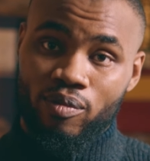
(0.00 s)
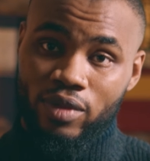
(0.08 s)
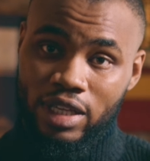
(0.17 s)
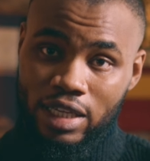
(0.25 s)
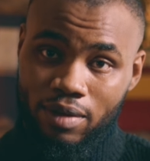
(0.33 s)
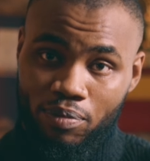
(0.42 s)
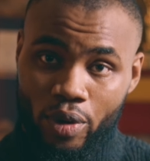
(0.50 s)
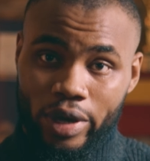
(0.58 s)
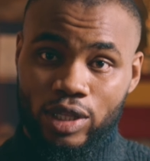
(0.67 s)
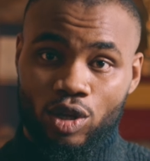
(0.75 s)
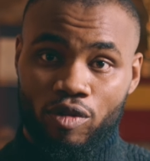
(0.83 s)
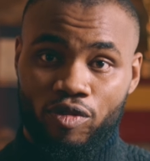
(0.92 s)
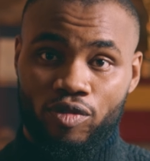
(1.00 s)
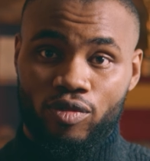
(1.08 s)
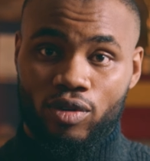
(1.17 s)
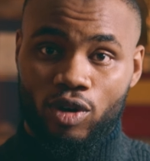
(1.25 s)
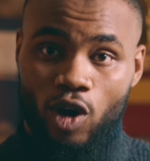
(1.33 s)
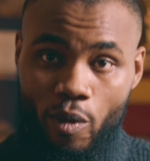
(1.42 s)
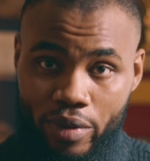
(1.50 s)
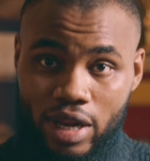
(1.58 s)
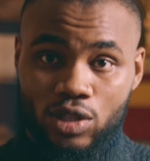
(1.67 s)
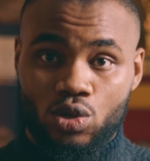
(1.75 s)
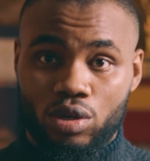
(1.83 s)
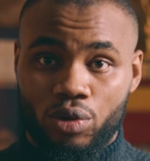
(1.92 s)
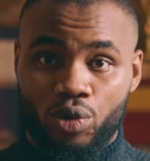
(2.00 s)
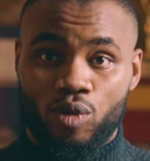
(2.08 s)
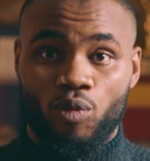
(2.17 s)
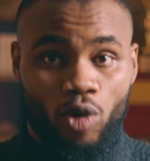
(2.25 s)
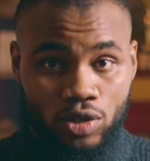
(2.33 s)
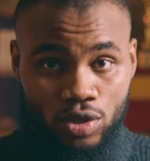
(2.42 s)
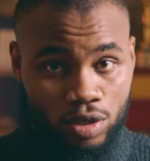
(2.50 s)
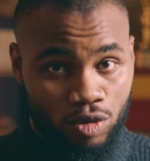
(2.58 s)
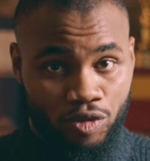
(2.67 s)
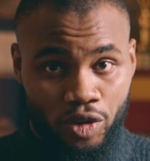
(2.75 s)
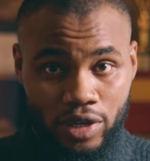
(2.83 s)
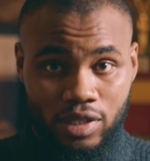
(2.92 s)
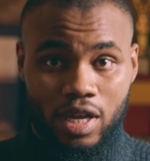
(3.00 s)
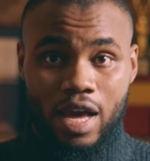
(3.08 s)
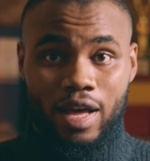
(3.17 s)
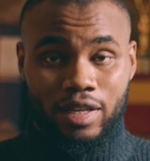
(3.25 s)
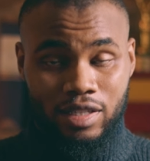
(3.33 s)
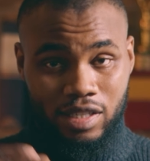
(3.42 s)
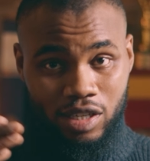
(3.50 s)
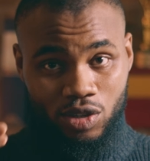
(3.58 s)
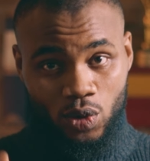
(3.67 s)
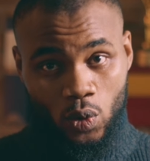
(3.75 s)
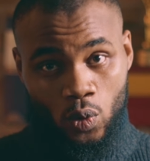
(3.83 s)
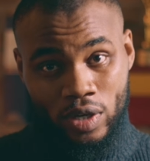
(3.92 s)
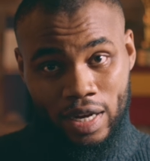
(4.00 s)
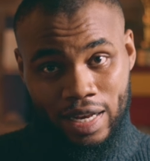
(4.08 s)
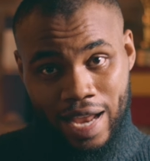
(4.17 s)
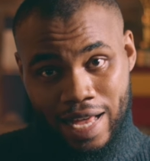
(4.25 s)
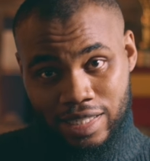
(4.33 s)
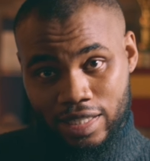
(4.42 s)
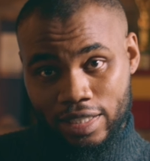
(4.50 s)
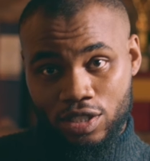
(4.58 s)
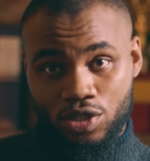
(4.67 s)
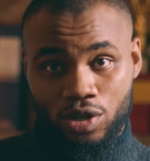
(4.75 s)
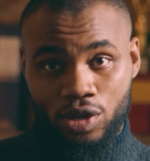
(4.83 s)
the point of coming into the room, what to do first, till the last stage you're